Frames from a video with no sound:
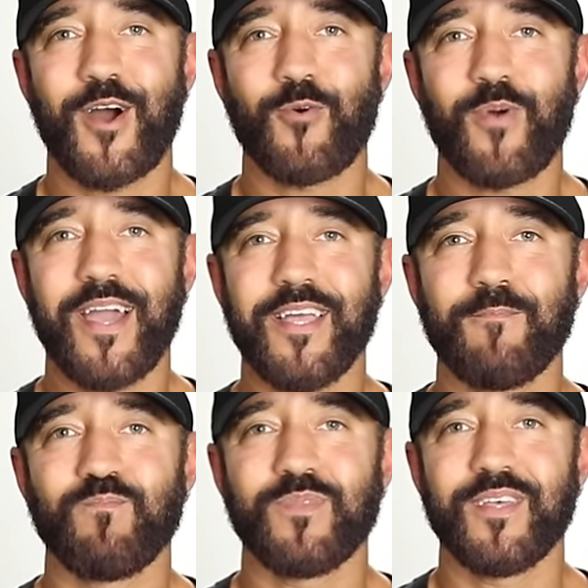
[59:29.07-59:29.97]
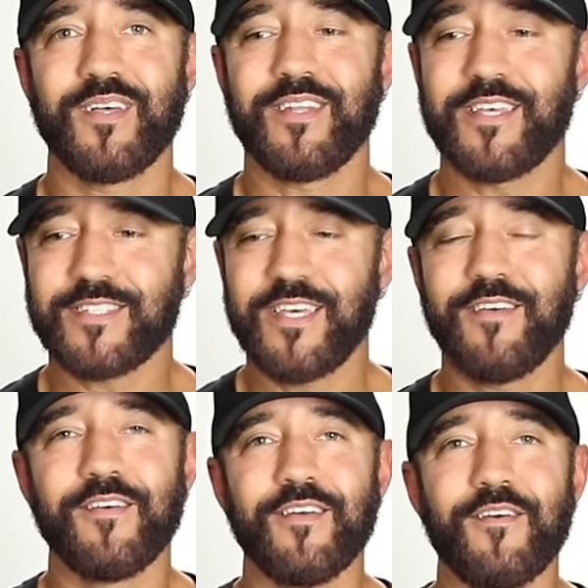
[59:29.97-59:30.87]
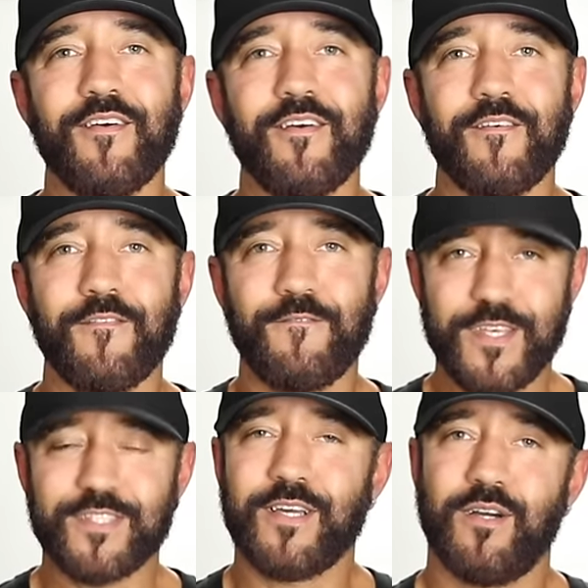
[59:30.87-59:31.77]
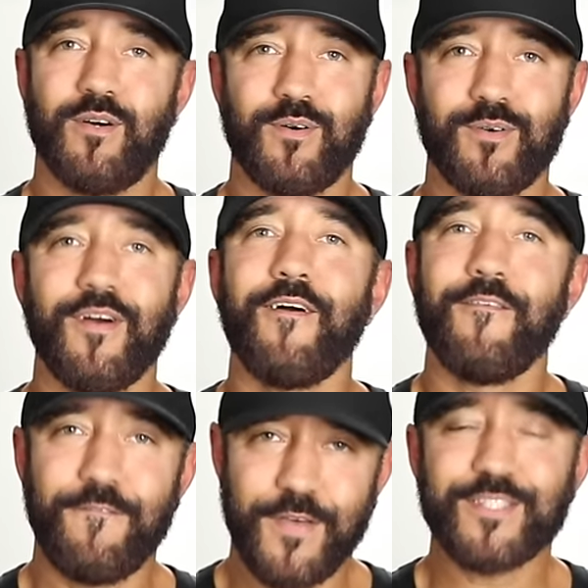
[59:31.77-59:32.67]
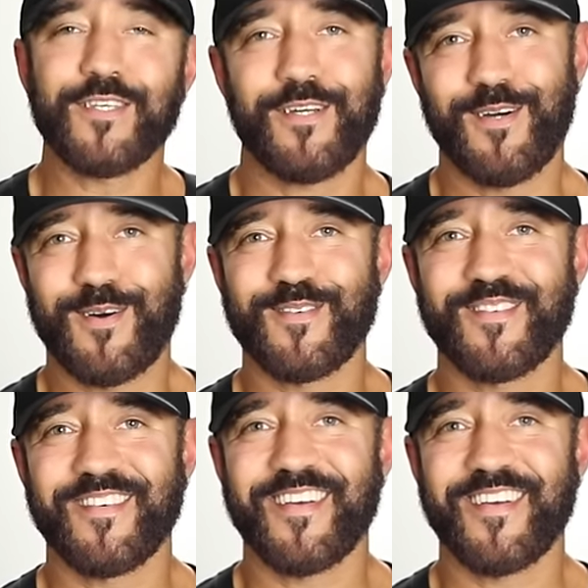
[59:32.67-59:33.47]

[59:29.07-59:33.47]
All right? Let's get physical, physical.